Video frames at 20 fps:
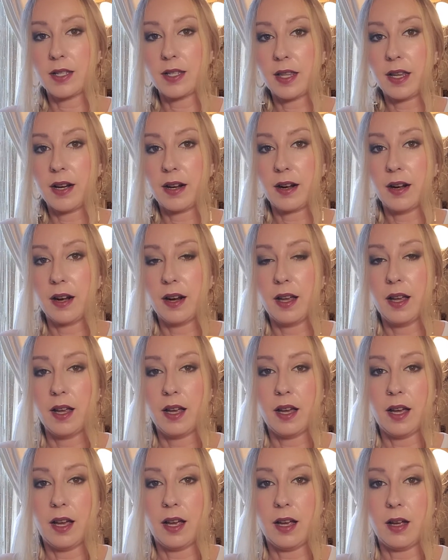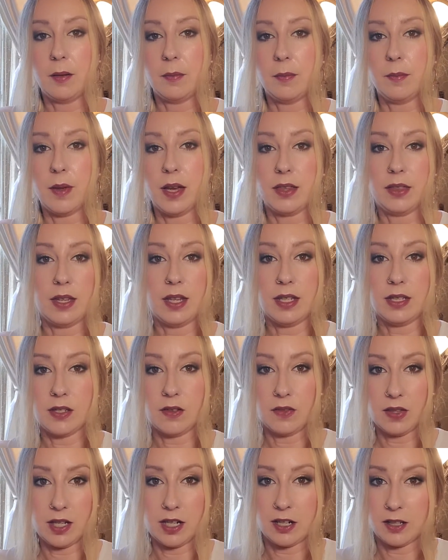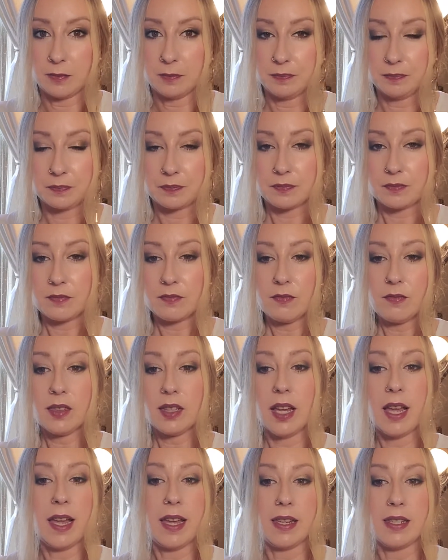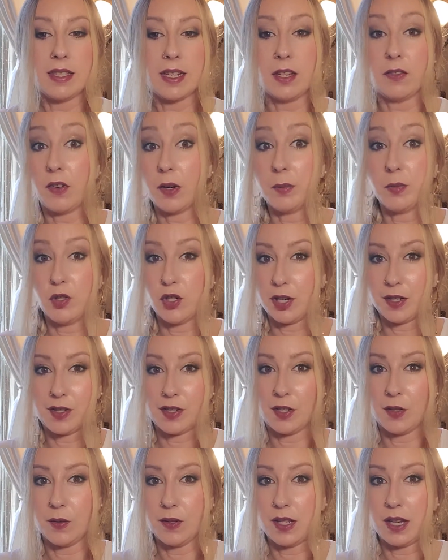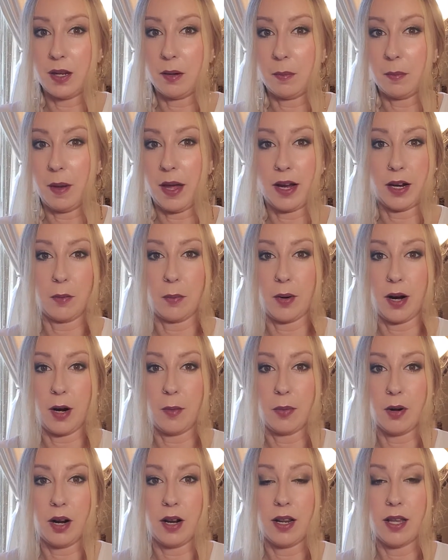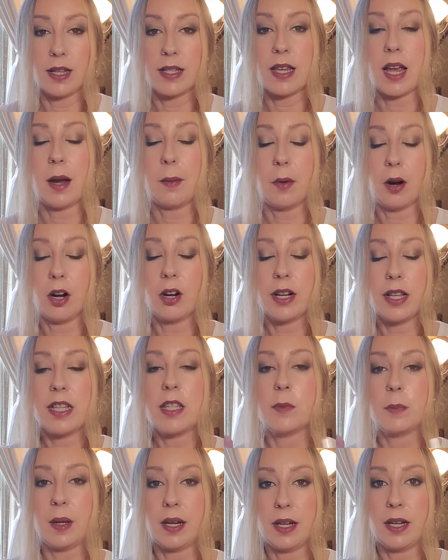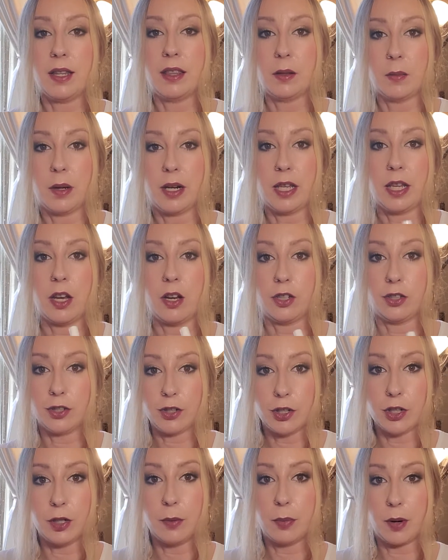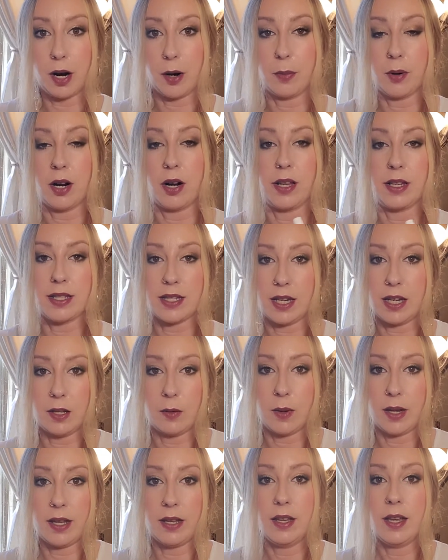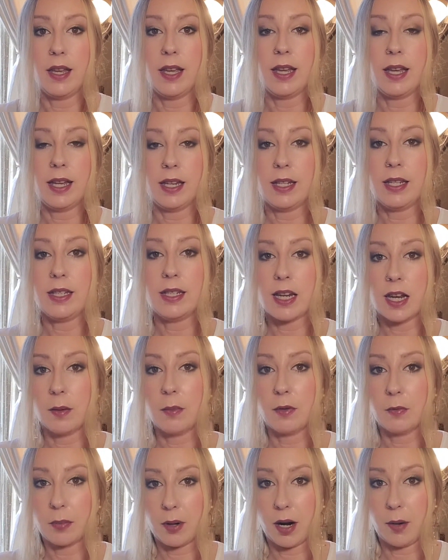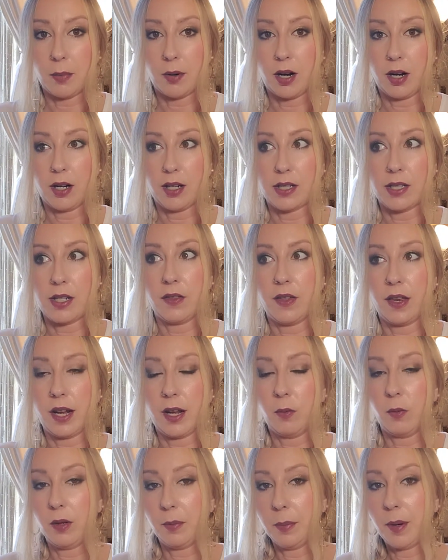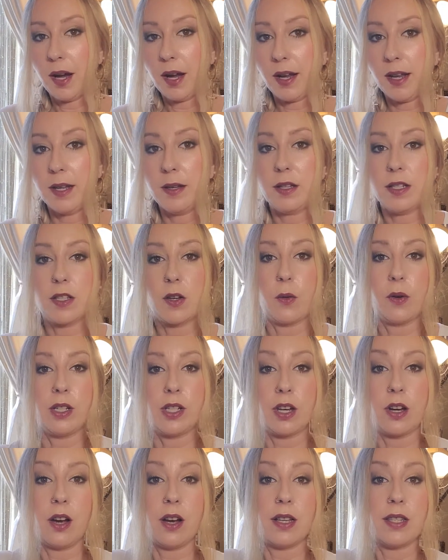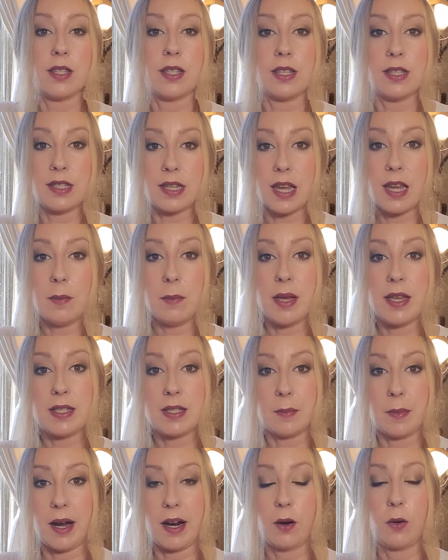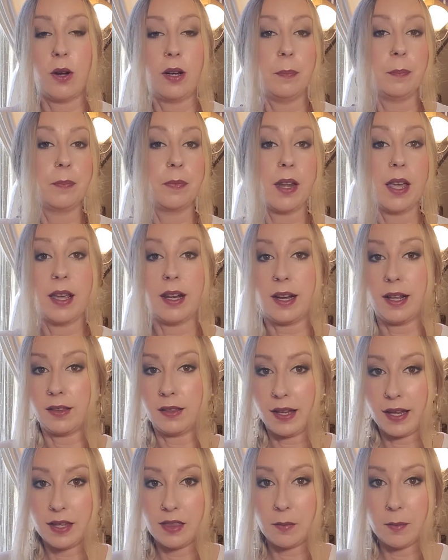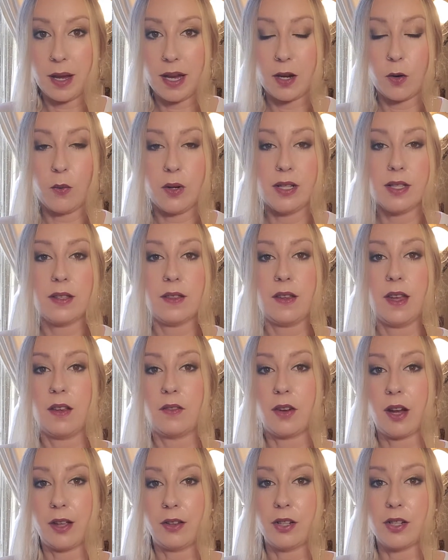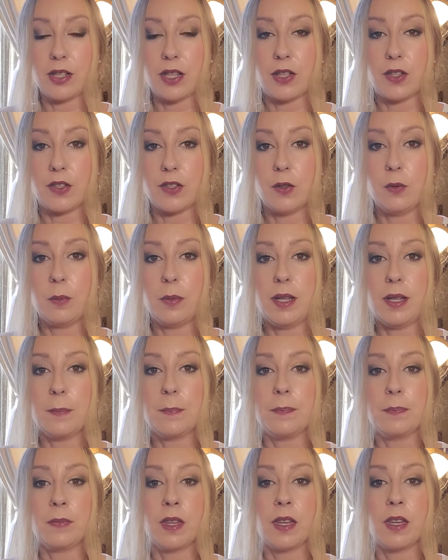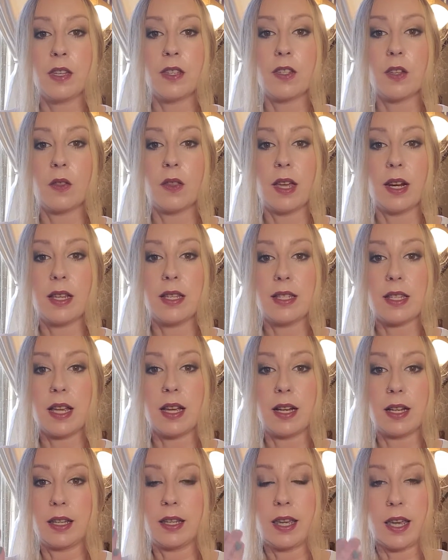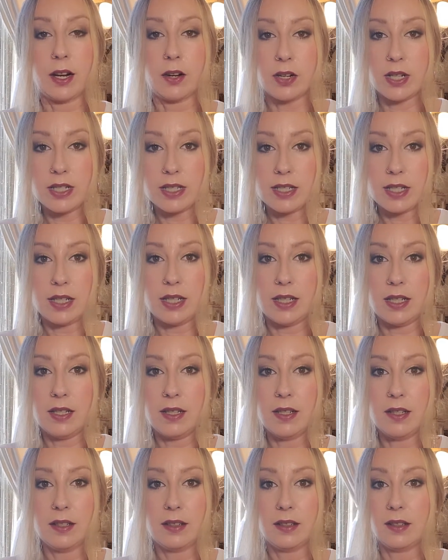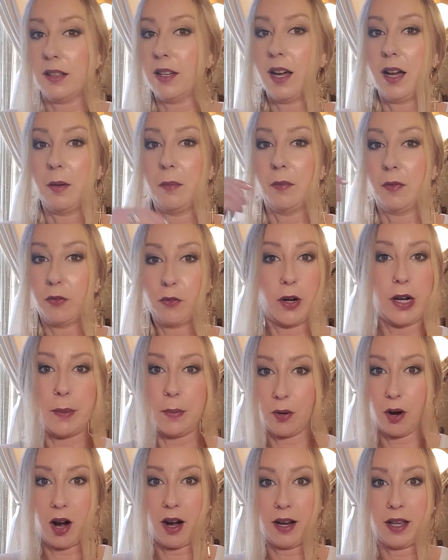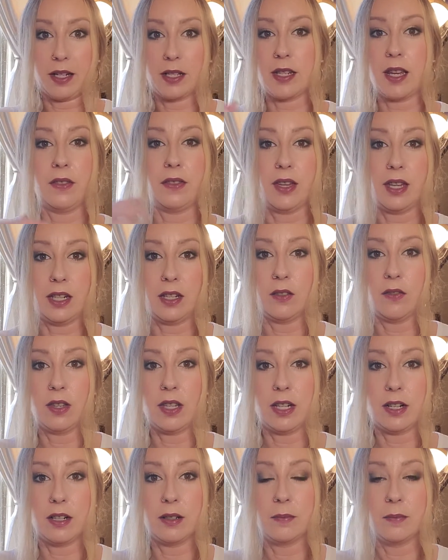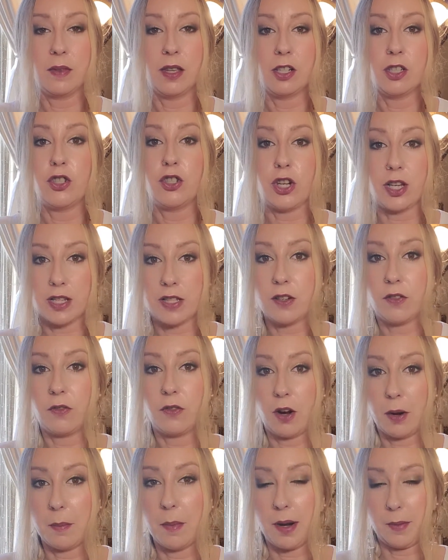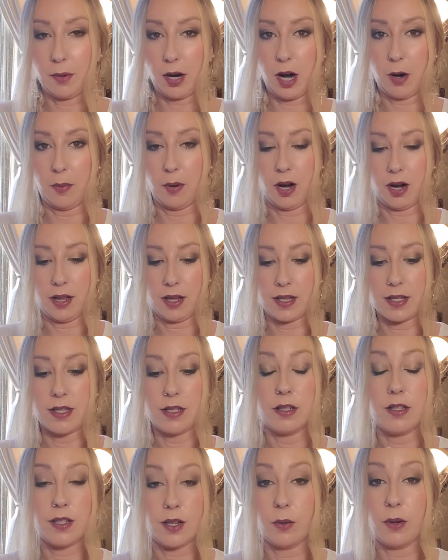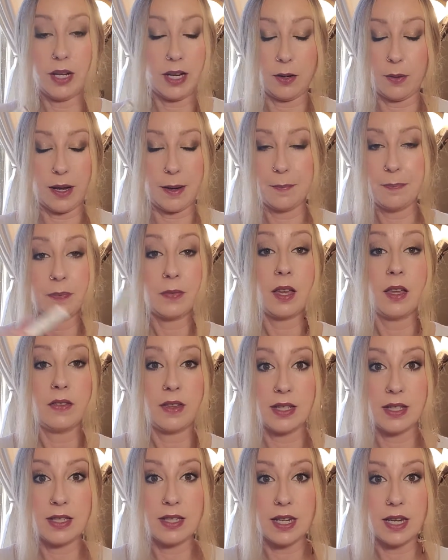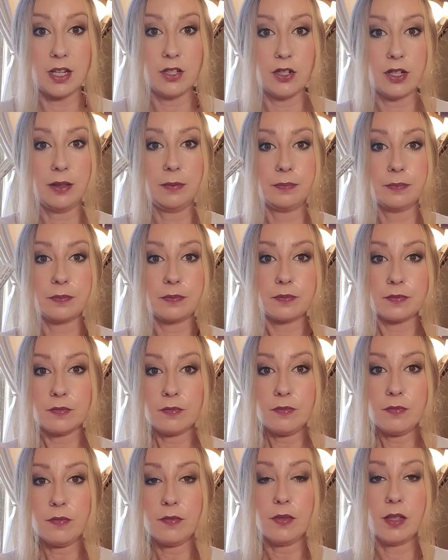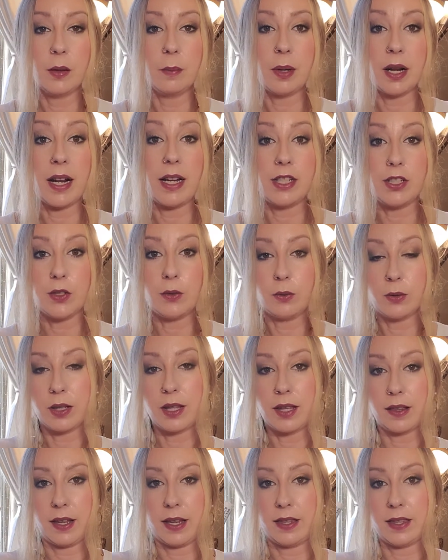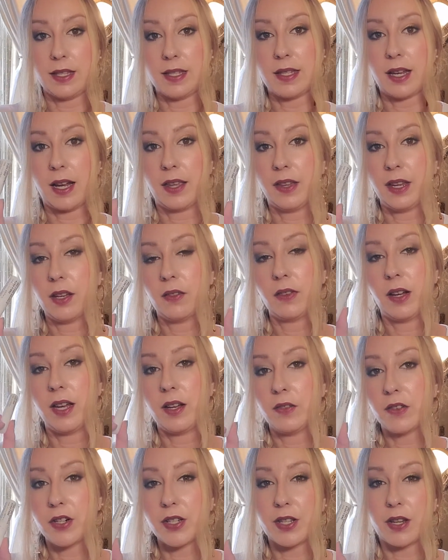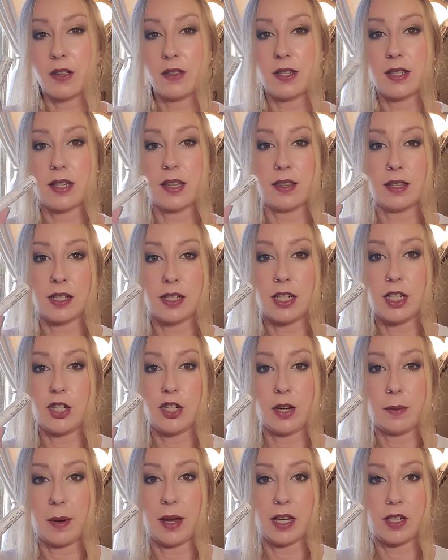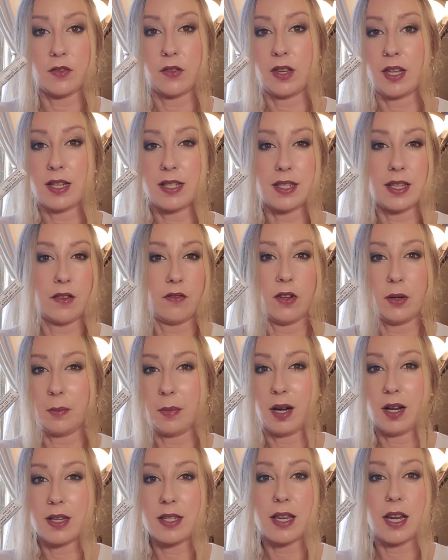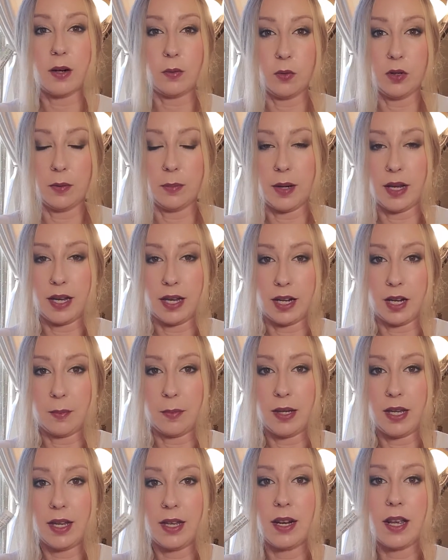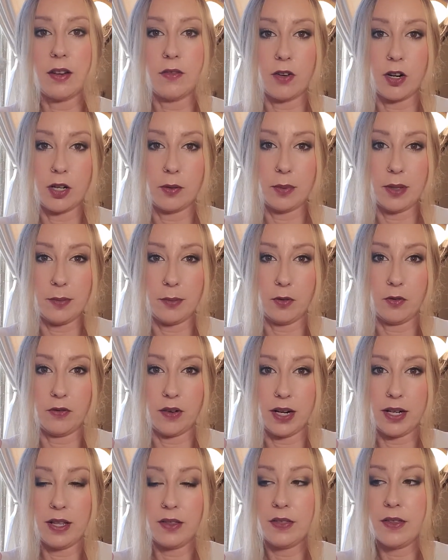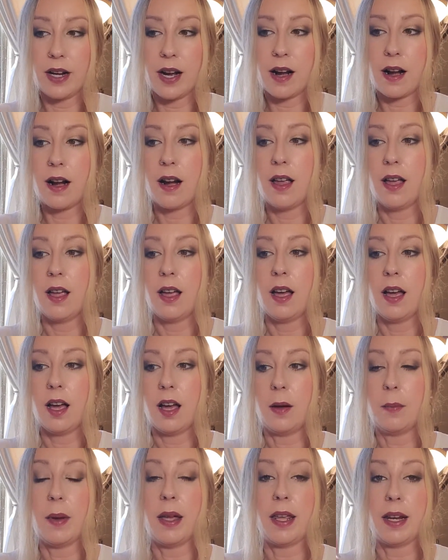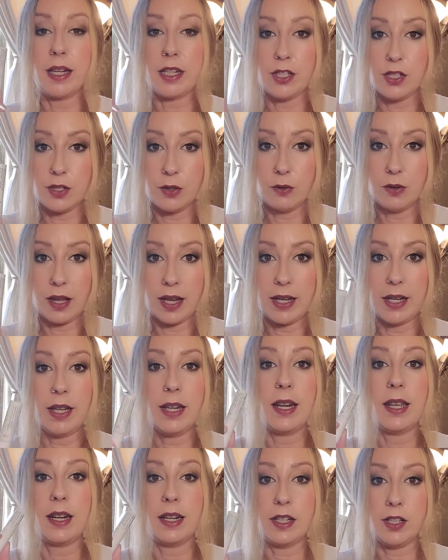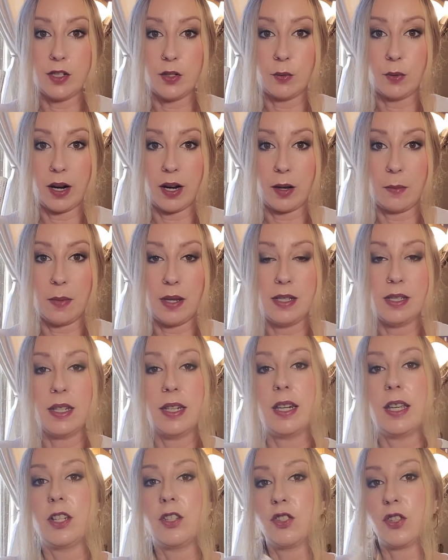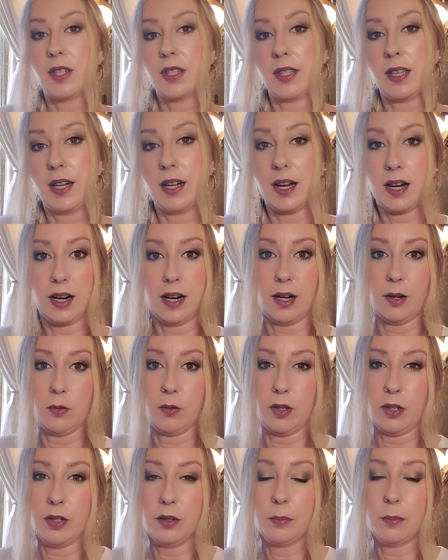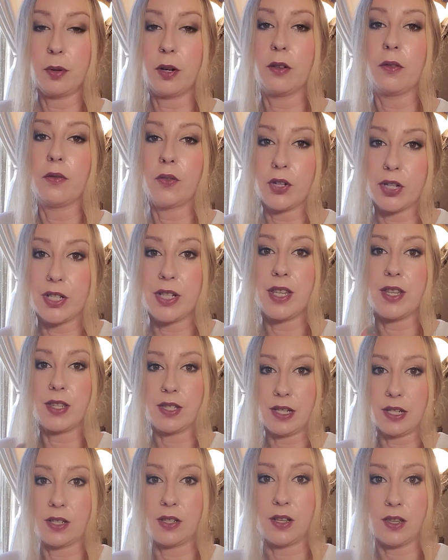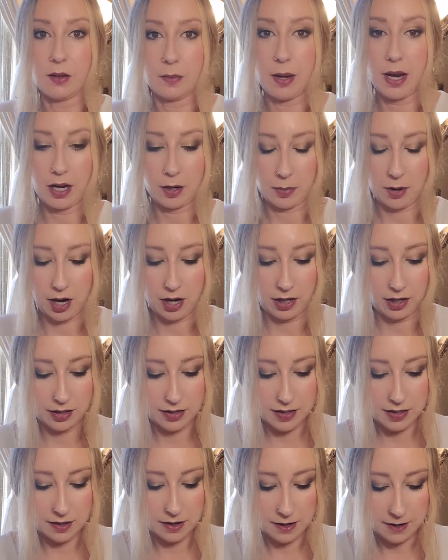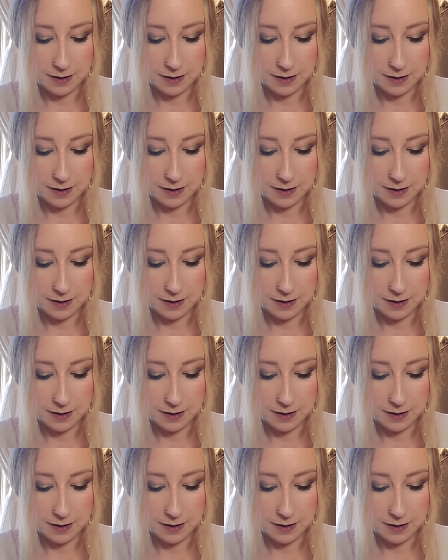there at the end of the year. And if I'm just using MAC brow products, I'm already spending the money on good brow products anyway. Any type of brow product that I would buy is going to cost the same as a MAC one, and I like the MAC ones. They have colors that suit me, so that is a guaranteed free product at the end of the year, just from my brow products. So anyway, that's a tangent, but I do really like this. I think if I ever saw this at like TJ Maxx for like $7, I would pick it up again. I've heard people find it there, and I do like it and I do recommend it. It's just that I would prefer to stick to the MAC products.